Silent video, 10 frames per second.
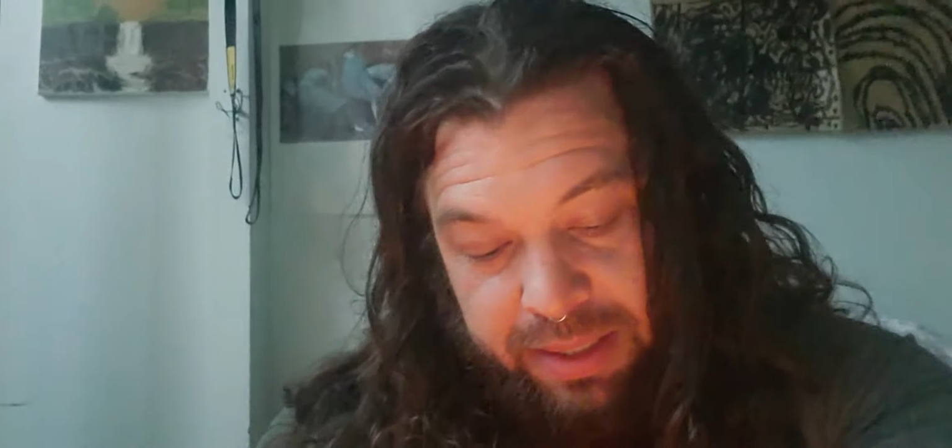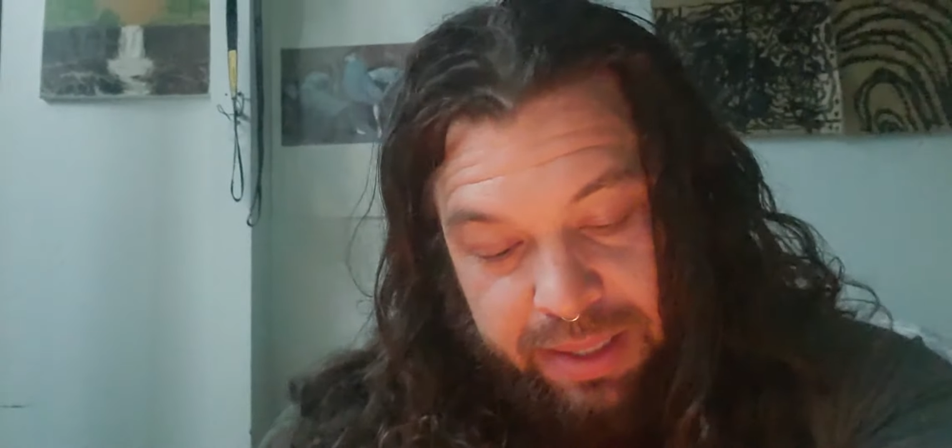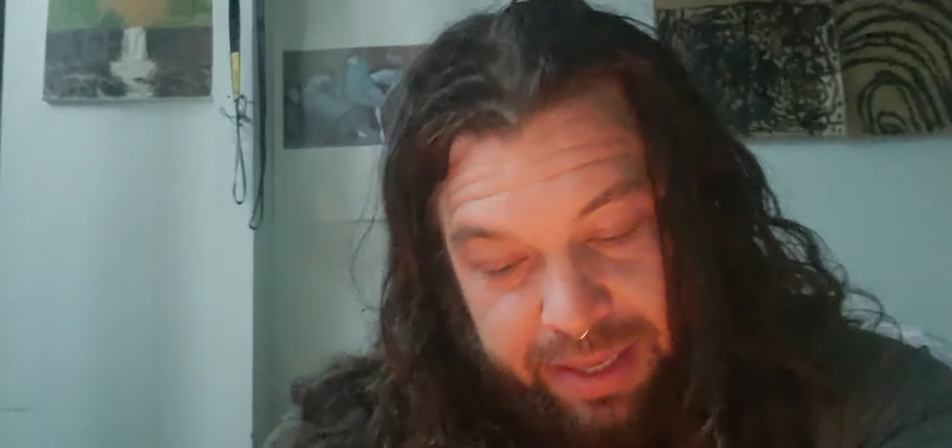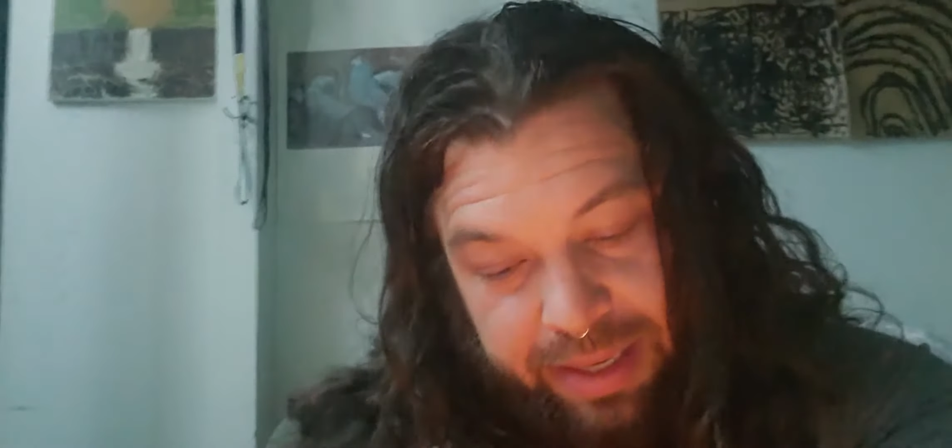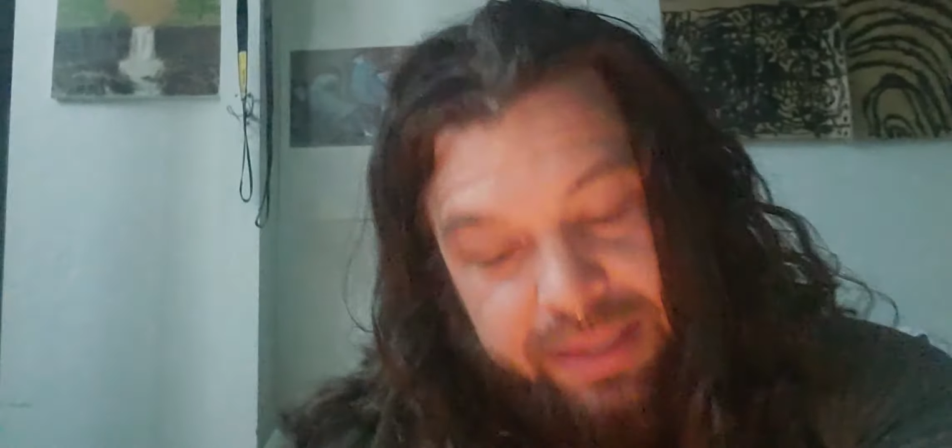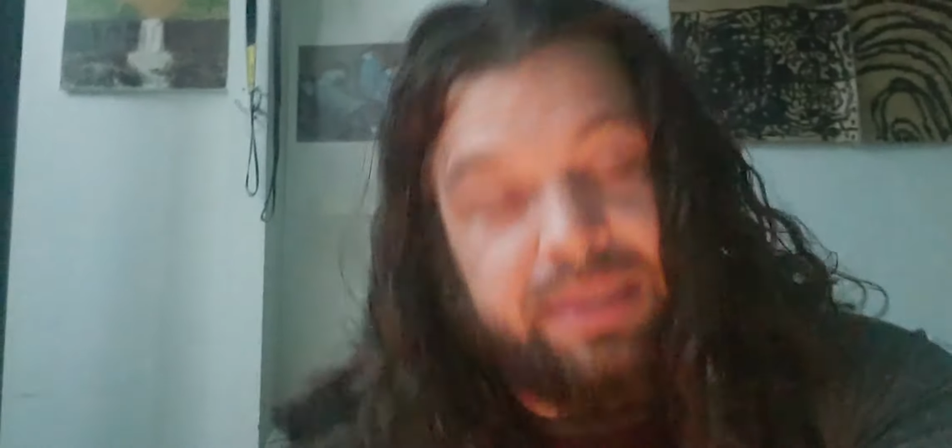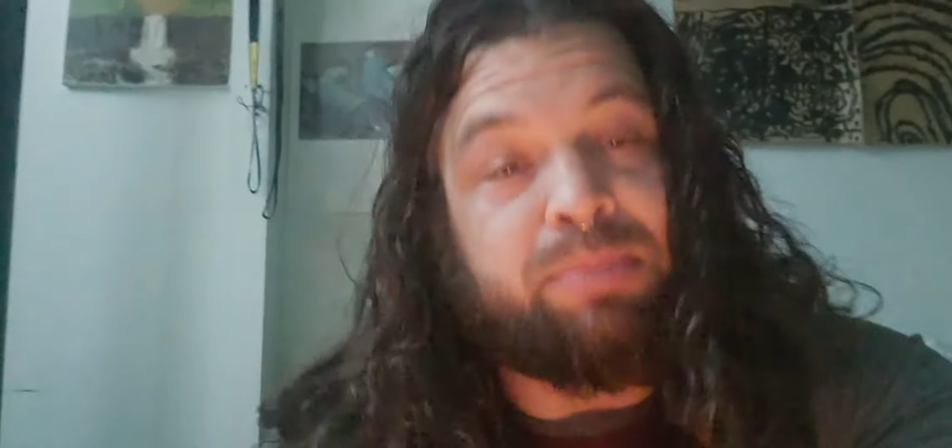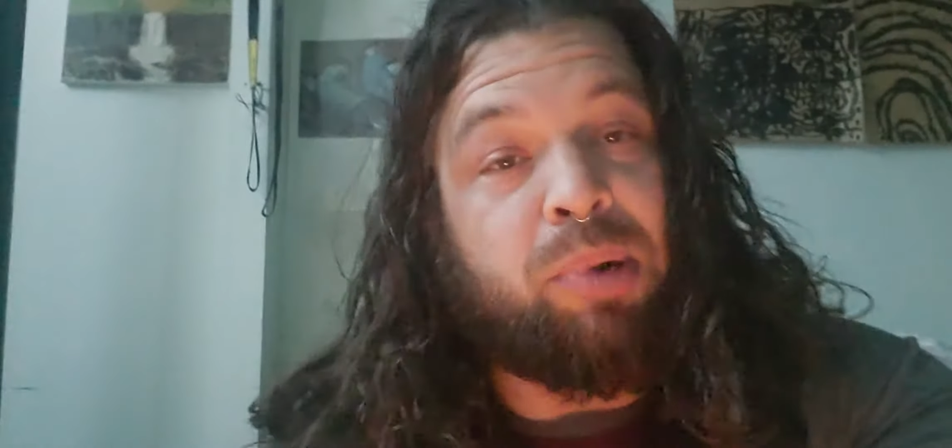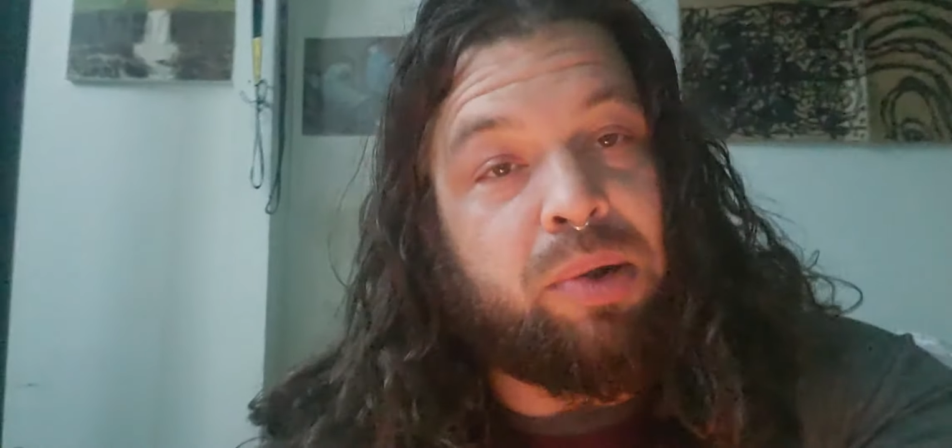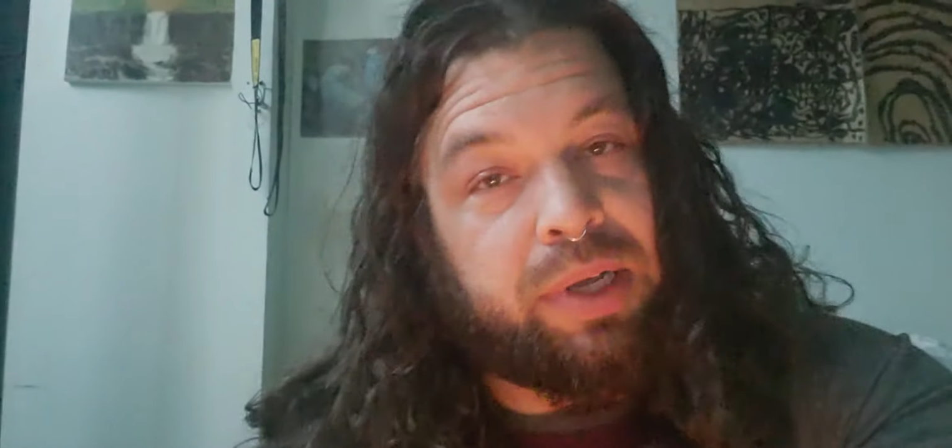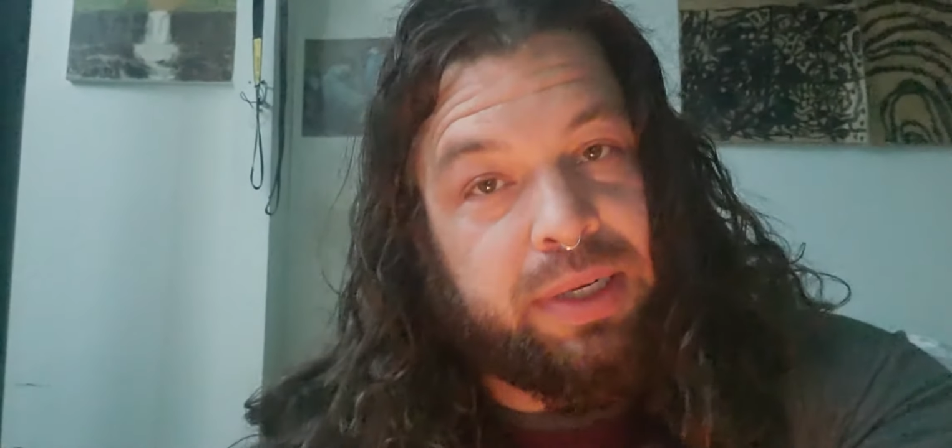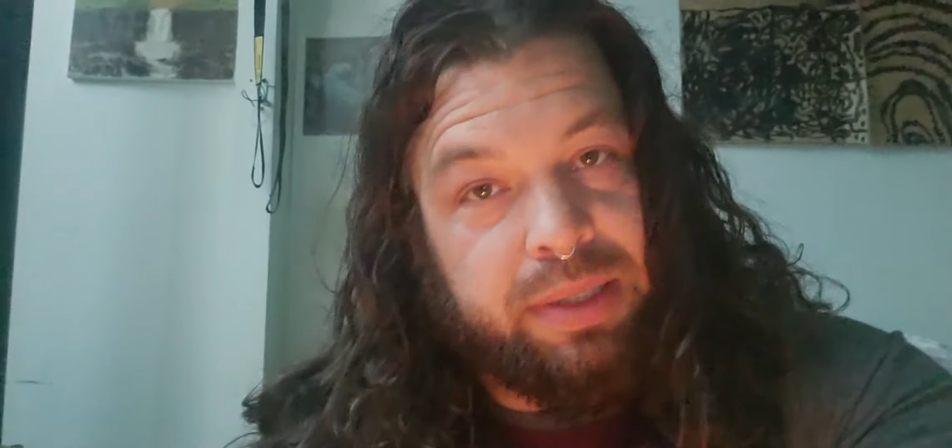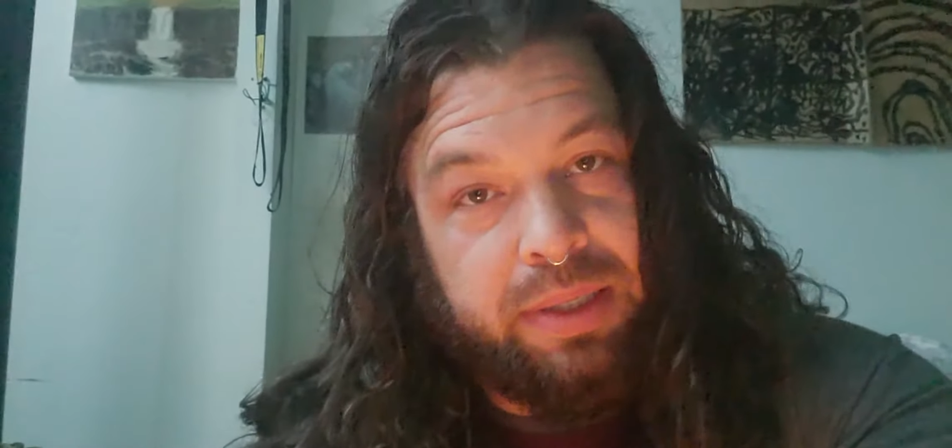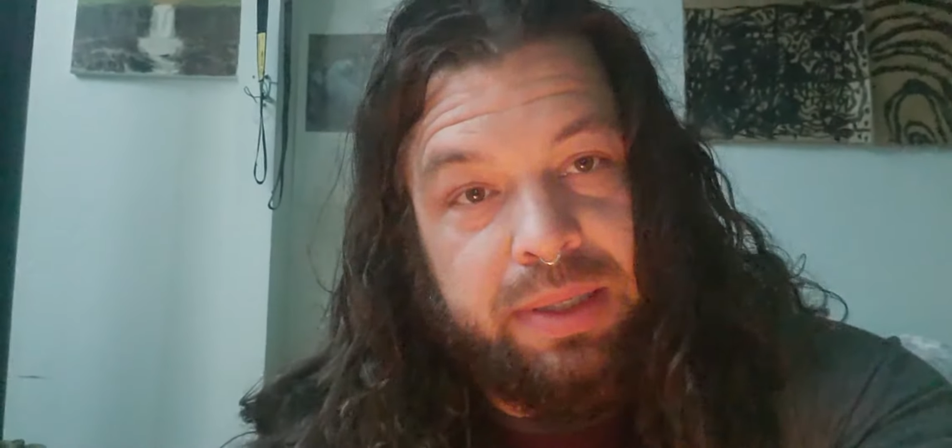And it's broken